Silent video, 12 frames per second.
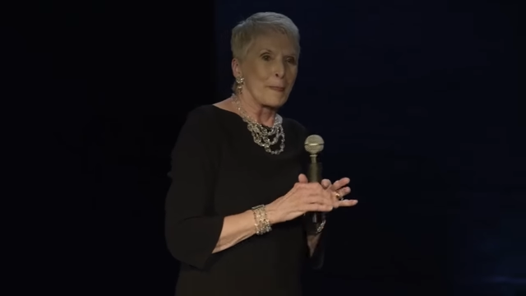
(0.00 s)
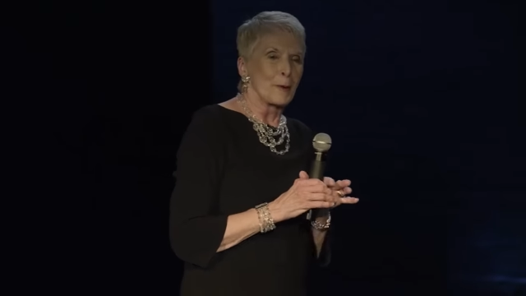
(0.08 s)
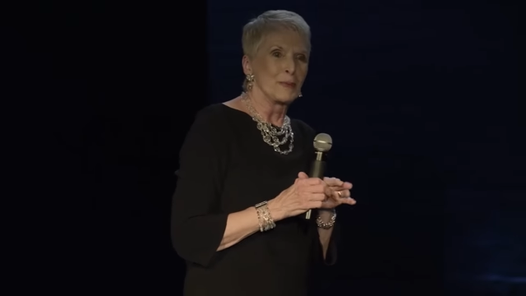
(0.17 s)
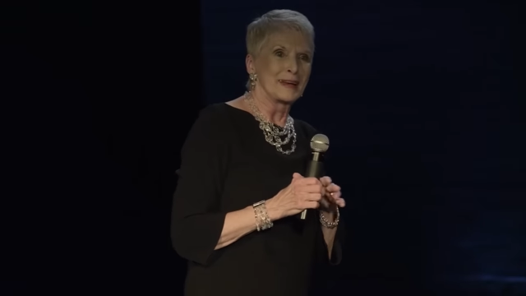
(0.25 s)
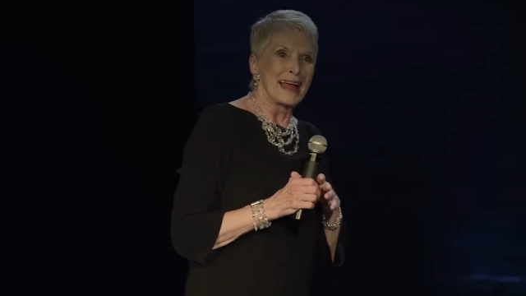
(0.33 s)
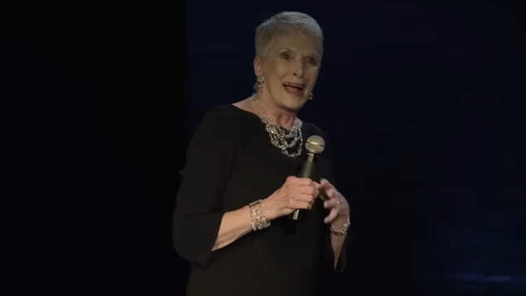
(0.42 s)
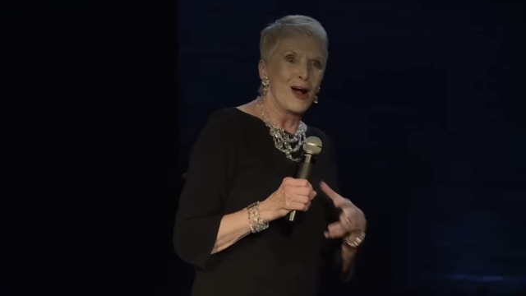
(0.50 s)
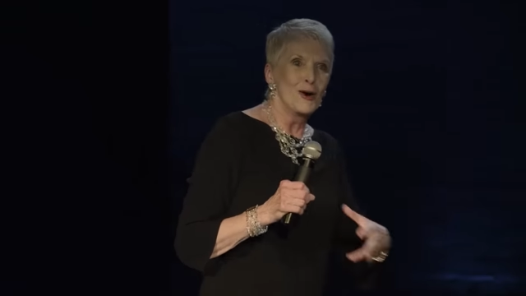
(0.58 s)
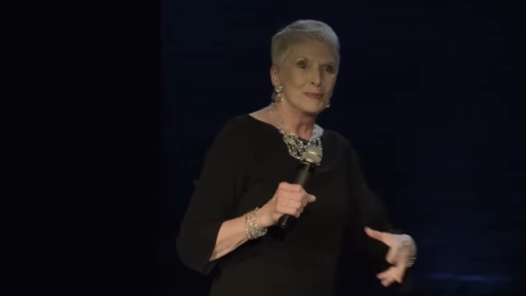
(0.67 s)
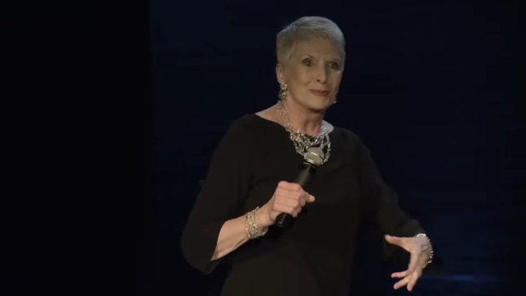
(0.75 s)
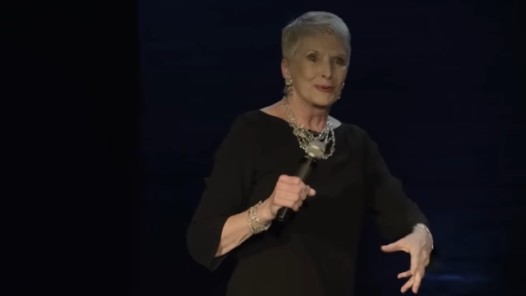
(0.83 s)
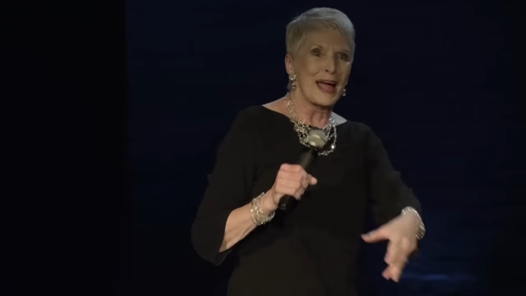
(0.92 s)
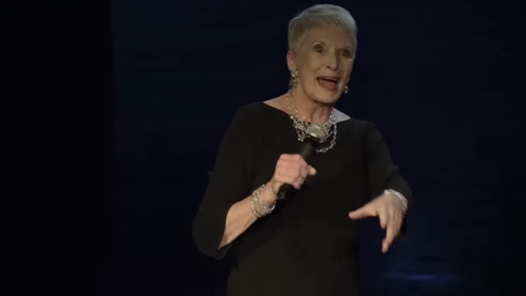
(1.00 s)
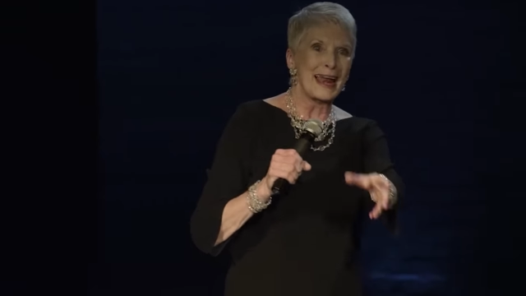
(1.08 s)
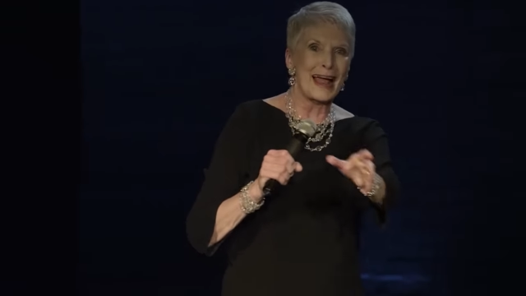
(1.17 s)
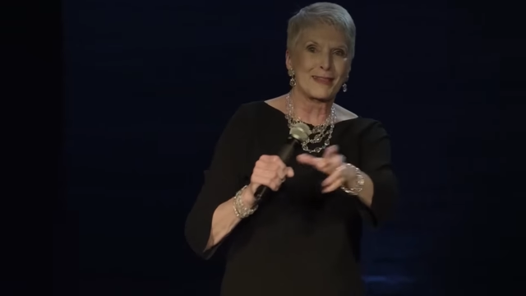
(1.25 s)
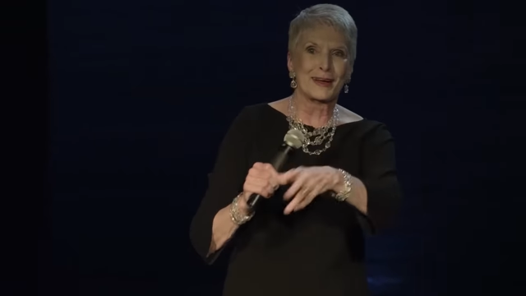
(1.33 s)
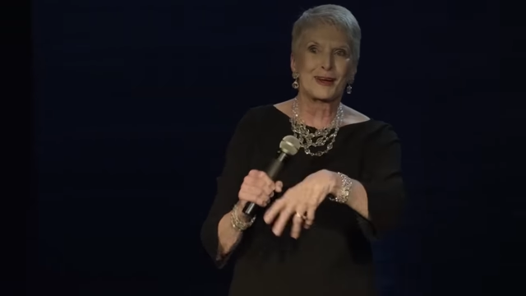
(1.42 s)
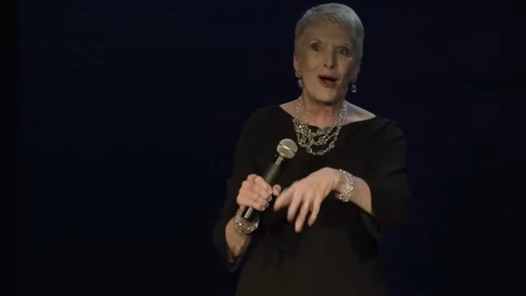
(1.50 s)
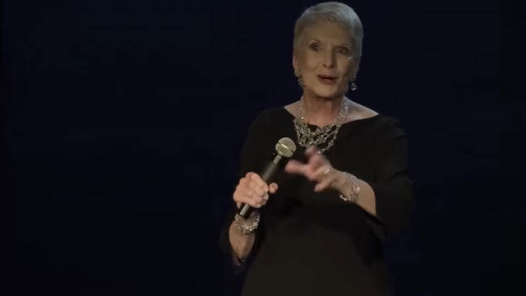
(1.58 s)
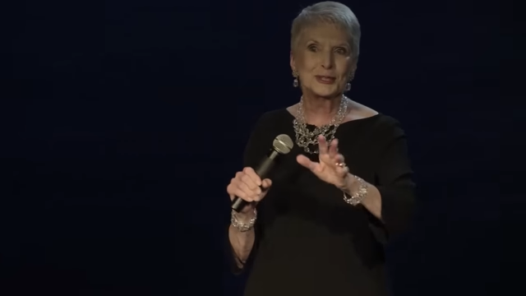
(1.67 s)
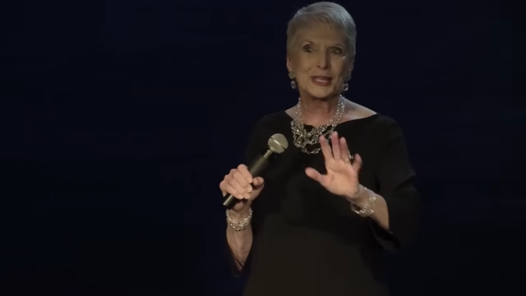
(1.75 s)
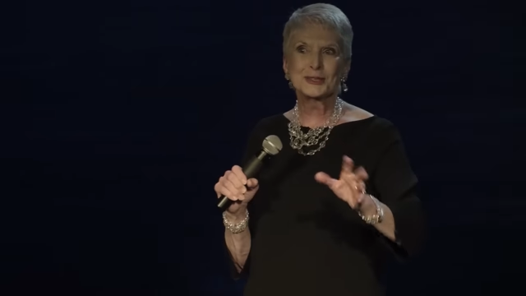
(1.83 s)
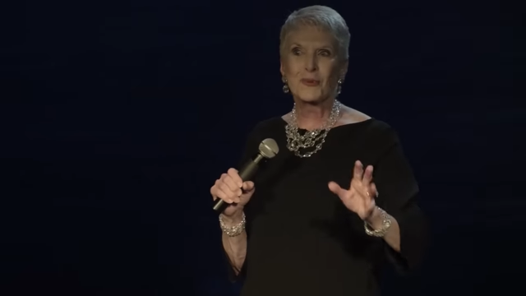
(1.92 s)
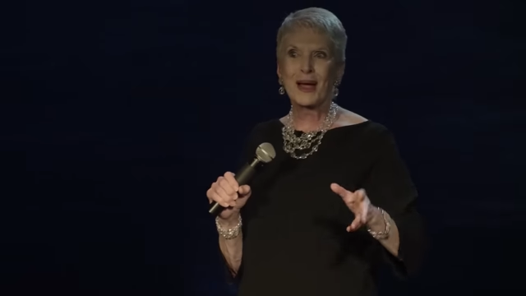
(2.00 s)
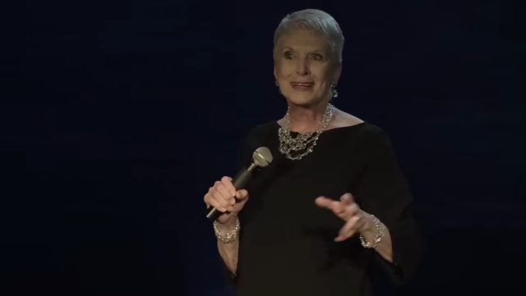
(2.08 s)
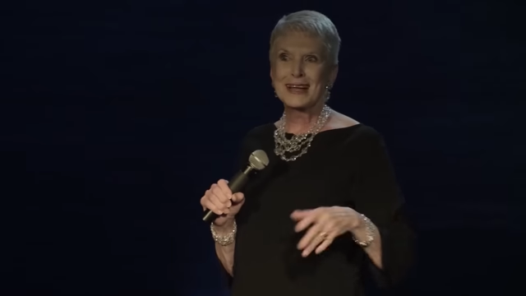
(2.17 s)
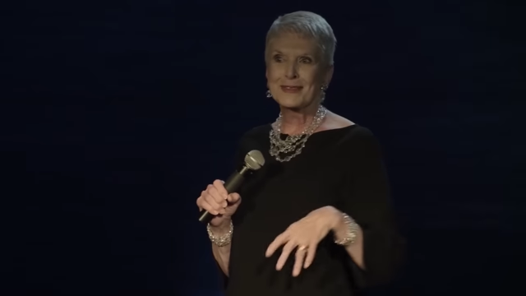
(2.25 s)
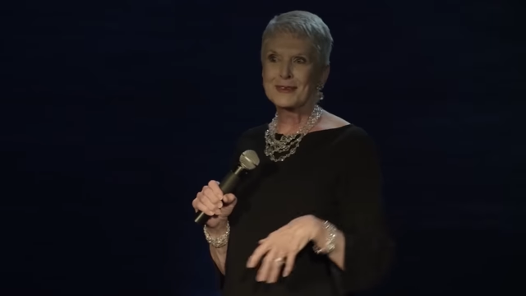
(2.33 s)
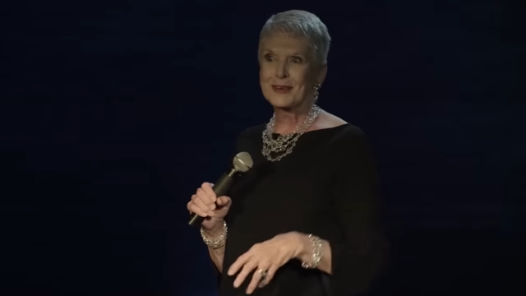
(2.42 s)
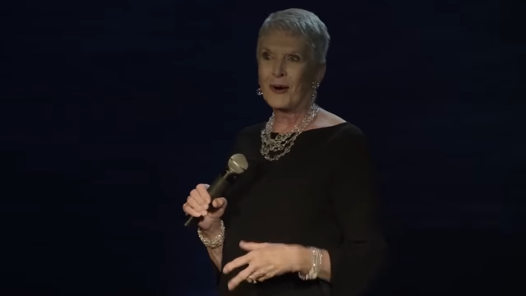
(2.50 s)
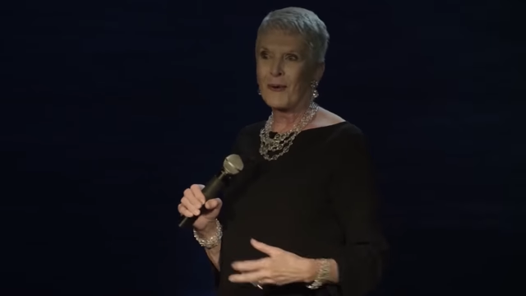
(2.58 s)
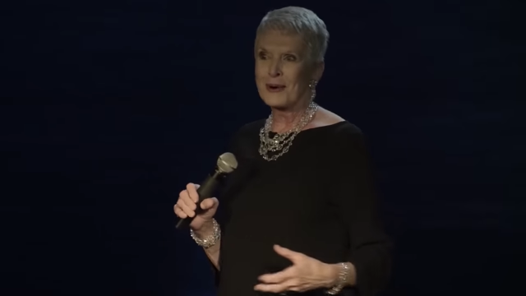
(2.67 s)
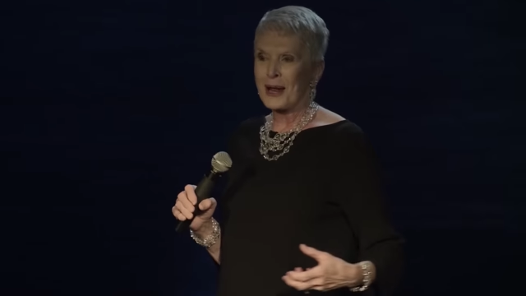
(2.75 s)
and when I opened, got out of the car, she's waiting at the door,